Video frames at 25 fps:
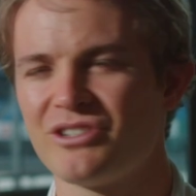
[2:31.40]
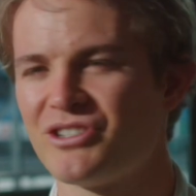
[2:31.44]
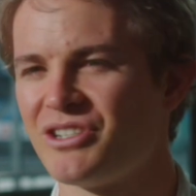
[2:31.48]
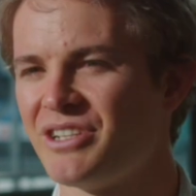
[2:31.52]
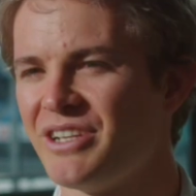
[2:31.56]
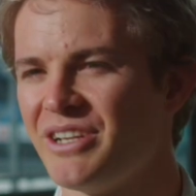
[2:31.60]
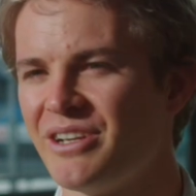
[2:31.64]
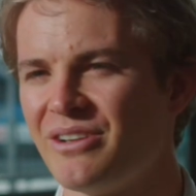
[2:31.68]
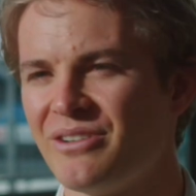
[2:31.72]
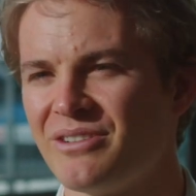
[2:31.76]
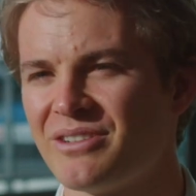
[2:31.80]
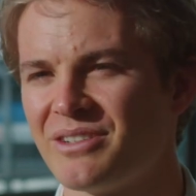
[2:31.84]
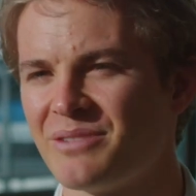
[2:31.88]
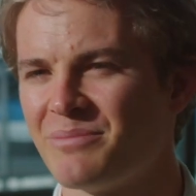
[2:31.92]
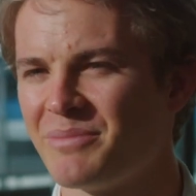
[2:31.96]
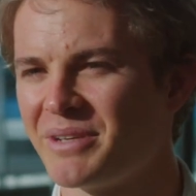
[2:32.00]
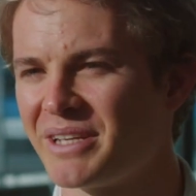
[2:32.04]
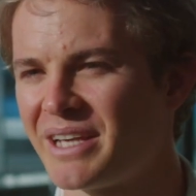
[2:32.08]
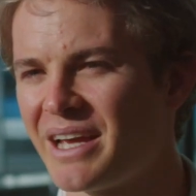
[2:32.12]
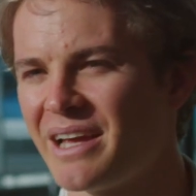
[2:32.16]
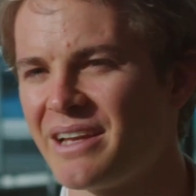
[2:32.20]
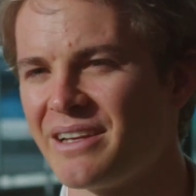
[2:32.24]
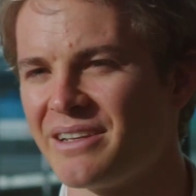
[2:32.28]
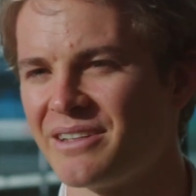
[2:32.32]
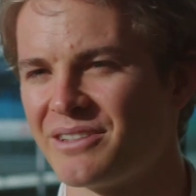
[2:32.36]
engineers and
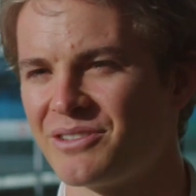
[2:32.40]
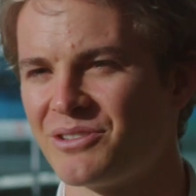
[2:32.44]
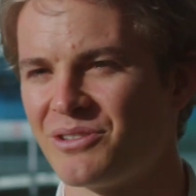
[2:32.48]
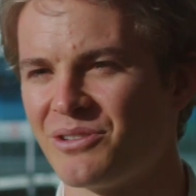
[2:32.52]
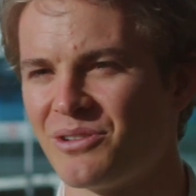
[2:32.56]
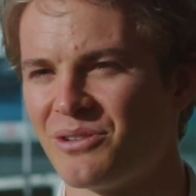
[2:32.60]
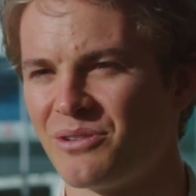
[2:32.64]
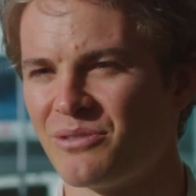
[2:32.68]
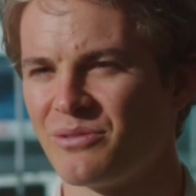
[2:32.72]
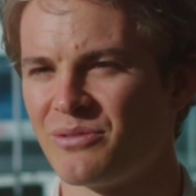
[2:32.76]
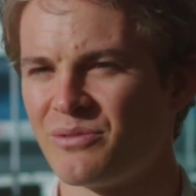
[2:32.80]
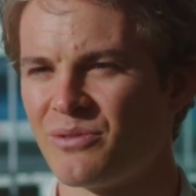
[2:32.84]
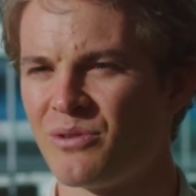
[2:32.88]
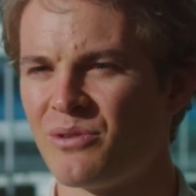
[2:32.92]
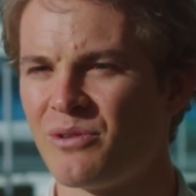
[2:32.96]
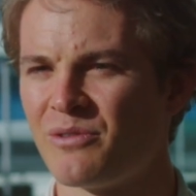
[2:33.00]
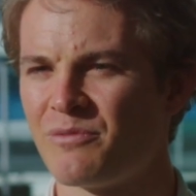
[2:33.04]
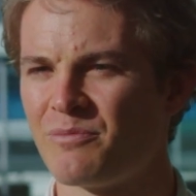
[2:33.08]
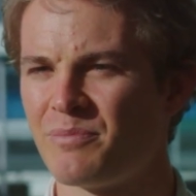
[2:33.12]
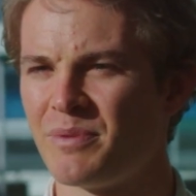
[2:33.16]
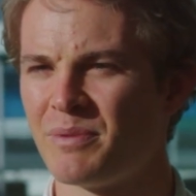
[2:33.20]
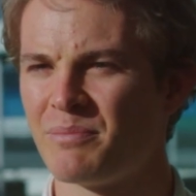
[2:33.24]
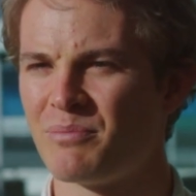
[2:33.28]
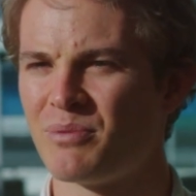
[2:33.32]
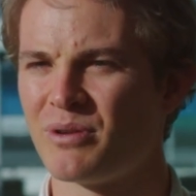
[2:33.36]
mechanics, you know, who
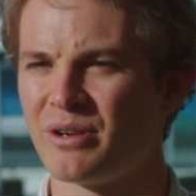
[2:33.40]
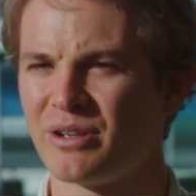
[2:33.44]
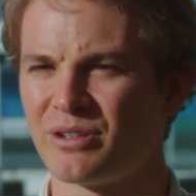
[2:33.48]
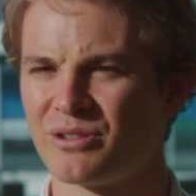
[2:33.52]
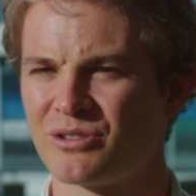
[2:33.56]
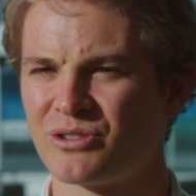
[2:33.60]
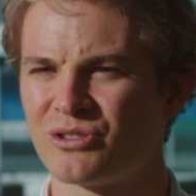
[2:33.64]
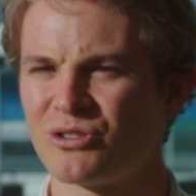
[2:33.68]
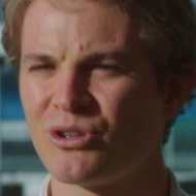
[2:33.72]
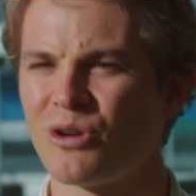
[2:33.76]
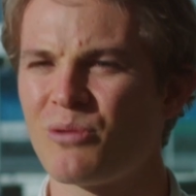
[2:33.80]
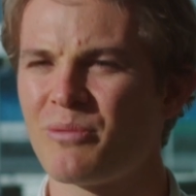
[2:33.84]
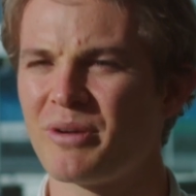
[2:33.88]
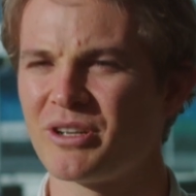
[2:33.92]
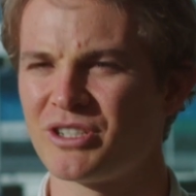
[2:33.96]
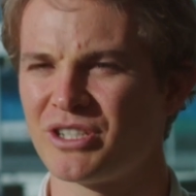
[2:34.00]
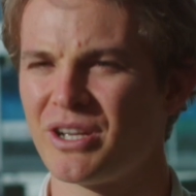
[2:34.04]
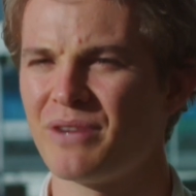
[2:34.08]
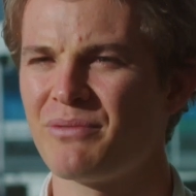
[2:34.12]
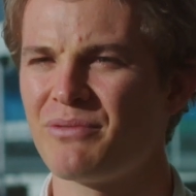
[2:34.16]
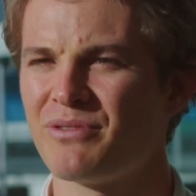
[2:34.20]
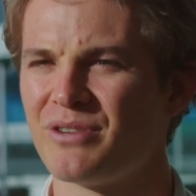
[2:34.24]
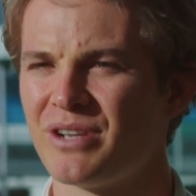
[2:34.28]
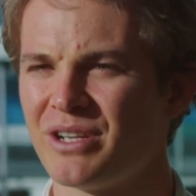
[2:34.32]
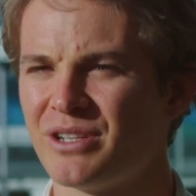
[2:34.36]
have been putting so much
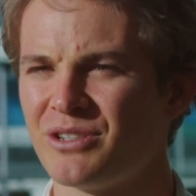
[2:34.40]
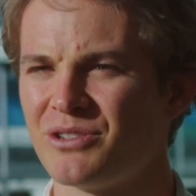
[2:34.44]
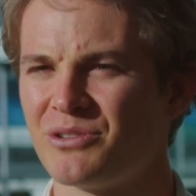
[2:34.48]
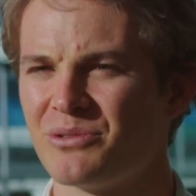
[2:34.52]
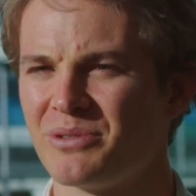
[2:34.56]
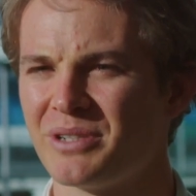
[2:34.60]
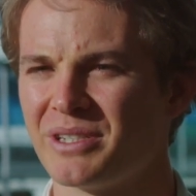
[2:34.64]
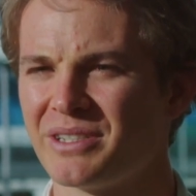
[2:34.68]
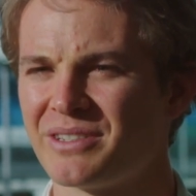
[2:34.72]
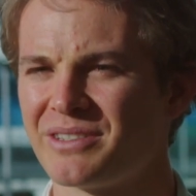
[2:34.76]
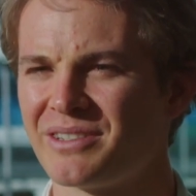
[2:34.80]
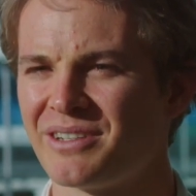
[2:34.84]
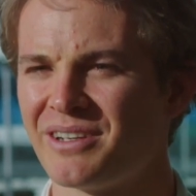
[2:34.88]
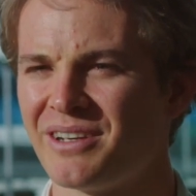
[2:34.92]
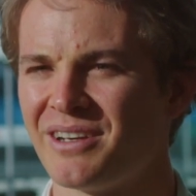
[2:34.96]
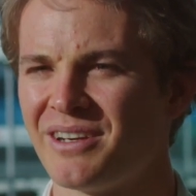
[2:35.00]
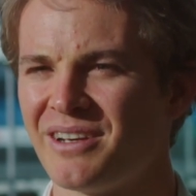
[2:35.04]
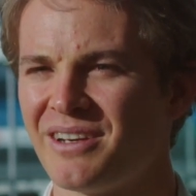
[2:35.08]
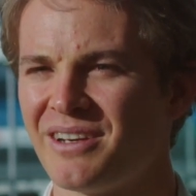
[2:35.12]
effort into it,